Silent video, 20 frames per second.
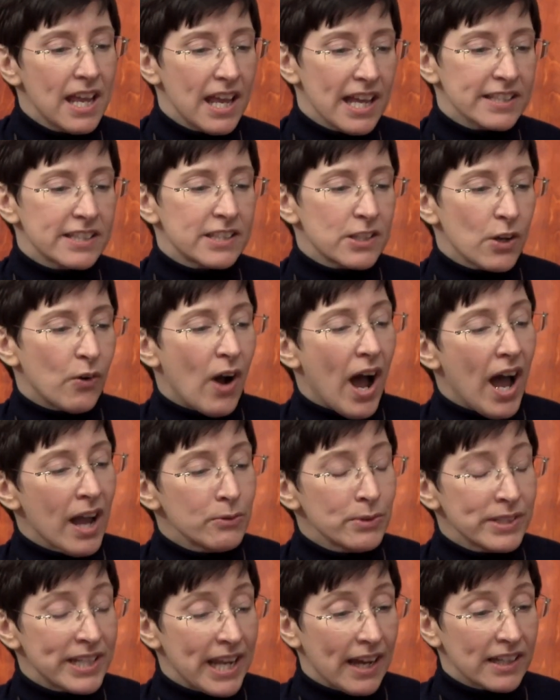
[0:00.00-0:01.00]
And so
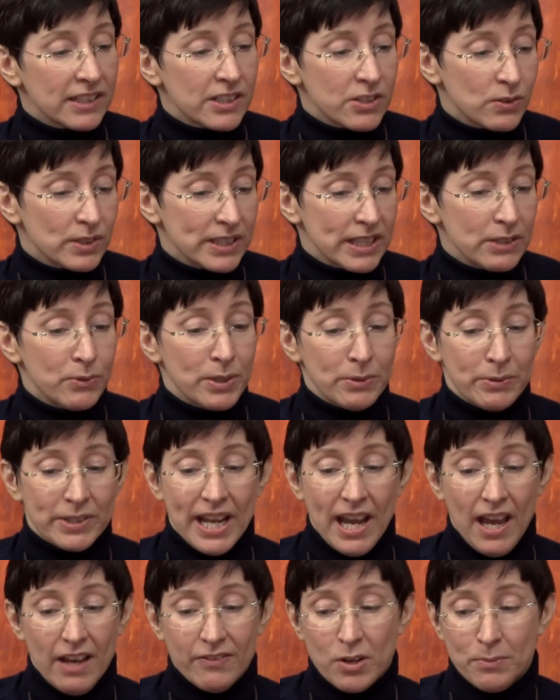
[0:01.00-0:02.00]
I would actually, we
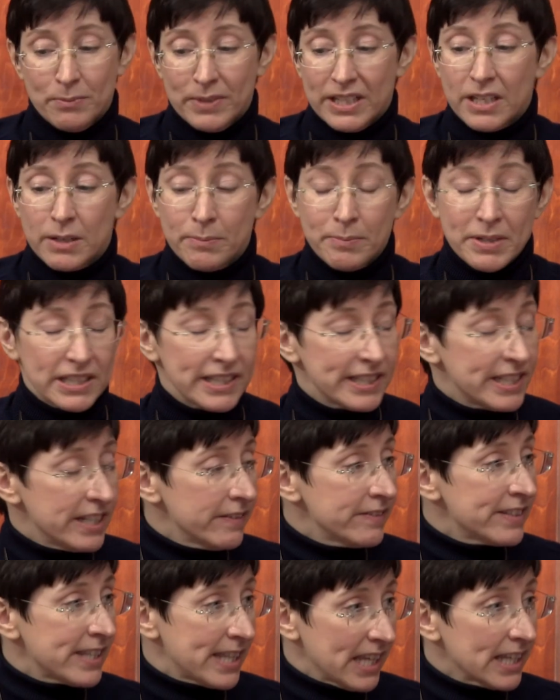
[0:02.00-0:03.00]
would have our
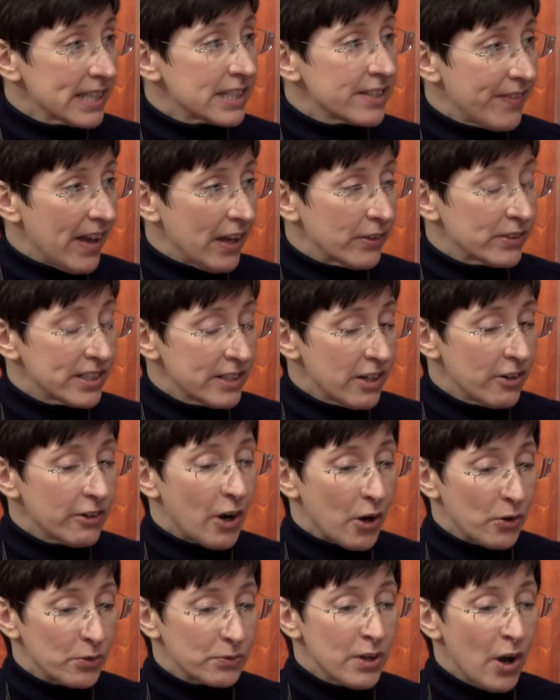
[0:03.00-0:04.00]
manipulatives, things found in
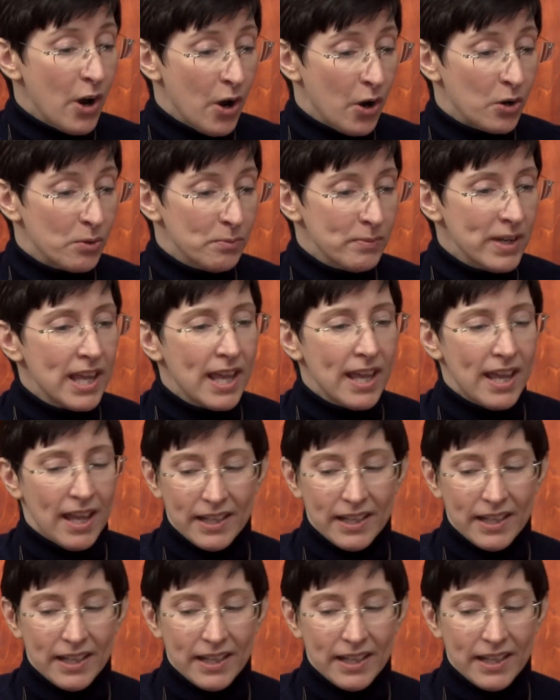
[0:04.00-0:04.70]
our own home,